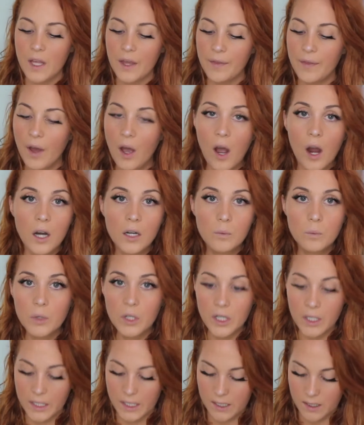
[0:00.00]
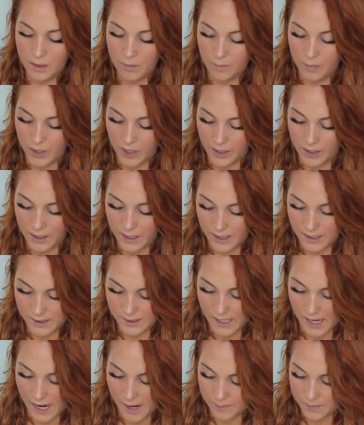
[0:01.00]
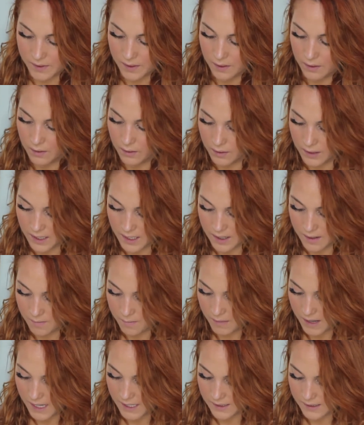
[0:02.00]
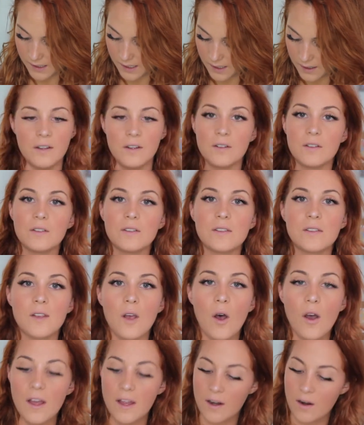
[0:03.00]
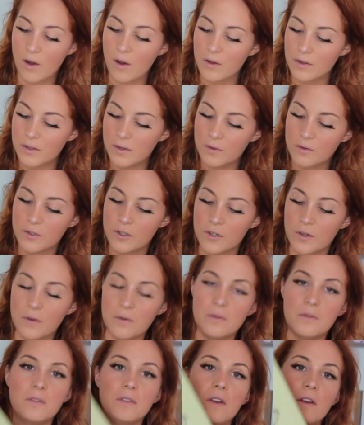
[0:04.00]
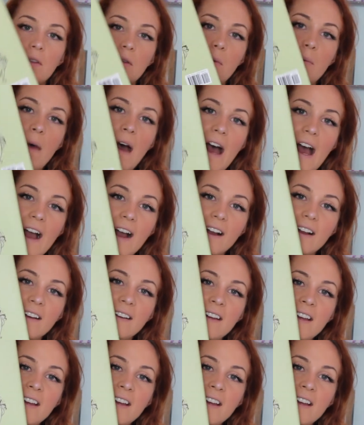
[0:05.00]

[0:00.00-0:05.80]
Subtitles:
The artwork in the book is absolutely amazing. It also shows on the back